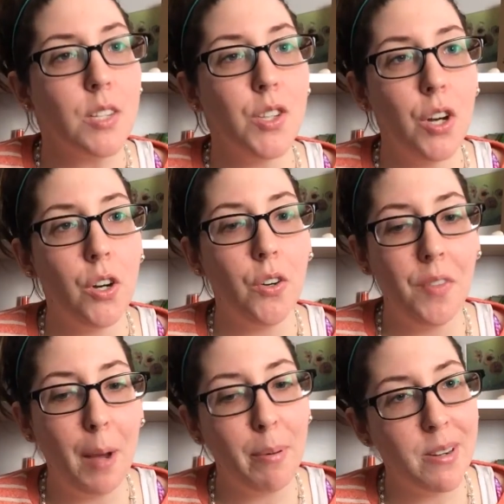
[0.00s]
So
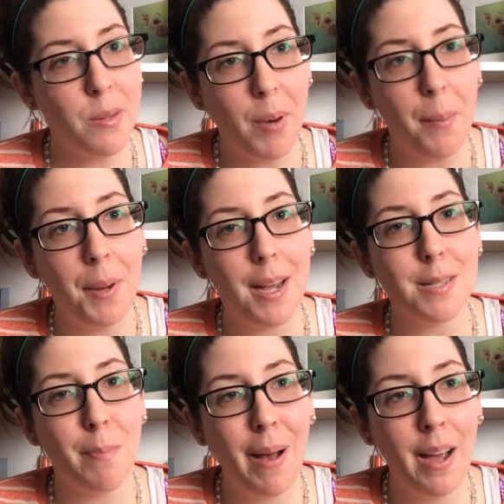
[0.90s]
that person probably
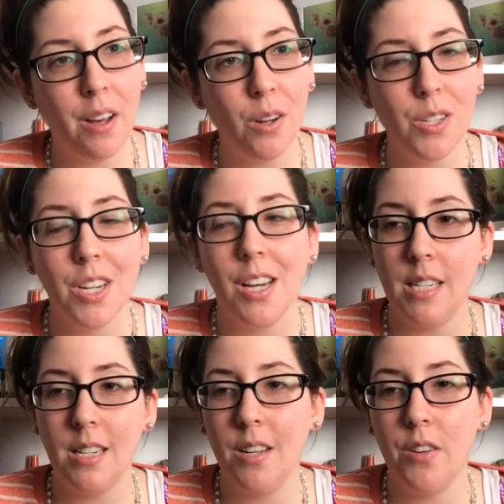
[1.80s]
has mild.
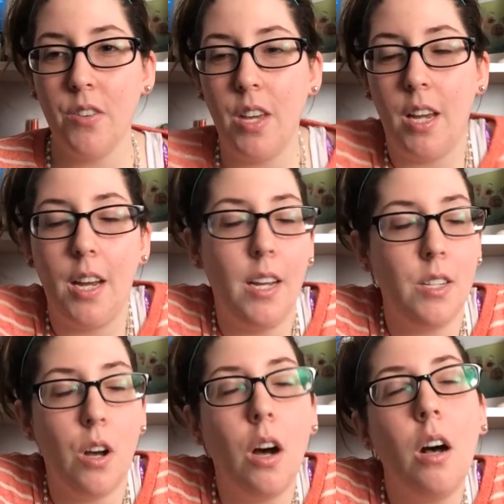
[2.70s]
That's another thing,
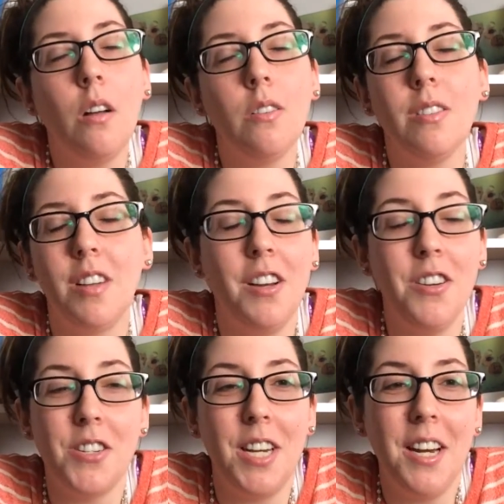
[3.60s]
and it's all
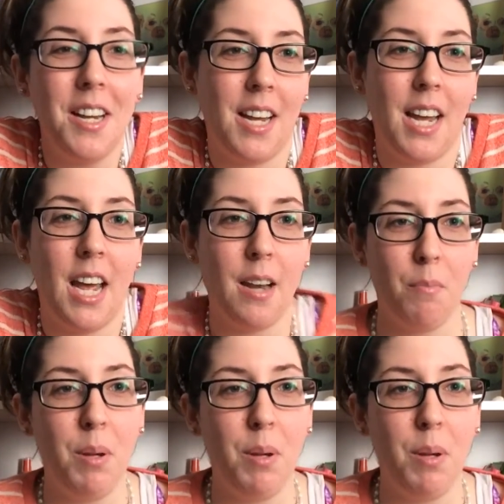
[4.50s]
understanding again.